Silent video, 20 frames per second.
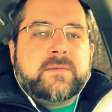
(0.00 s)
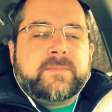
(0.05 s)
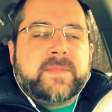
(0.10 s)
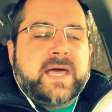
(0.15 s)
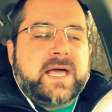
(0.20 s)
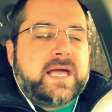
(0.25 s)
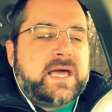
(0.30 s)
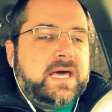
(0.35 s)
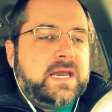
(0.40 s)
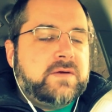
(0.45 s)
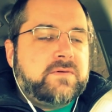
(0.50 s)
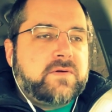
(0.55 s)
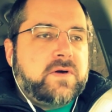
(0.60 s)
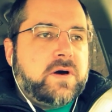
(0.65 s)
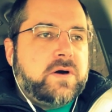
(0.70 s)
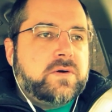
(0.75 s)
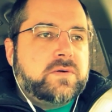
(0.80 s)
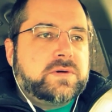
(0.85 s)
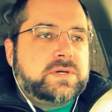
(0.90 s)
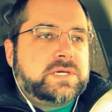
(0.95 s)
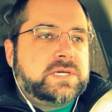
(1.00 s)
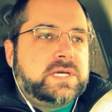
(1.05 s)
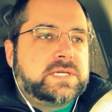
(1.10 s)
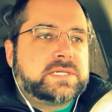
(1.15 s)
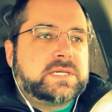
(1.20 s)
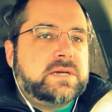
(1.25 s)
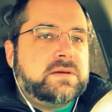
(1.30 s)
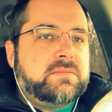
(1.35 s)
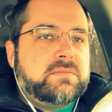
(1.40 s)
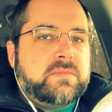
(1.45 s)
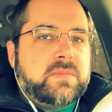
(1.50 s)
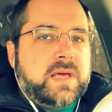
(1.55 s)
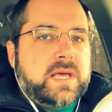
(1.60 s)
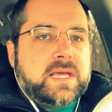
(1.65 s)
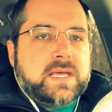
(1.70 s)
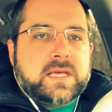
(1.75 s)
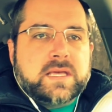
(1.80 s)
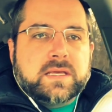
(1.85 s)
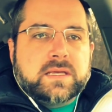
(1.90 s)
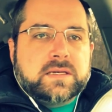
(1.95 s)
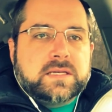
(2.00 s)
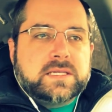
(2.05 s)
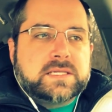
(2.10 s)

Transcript: That kind of code doesn't make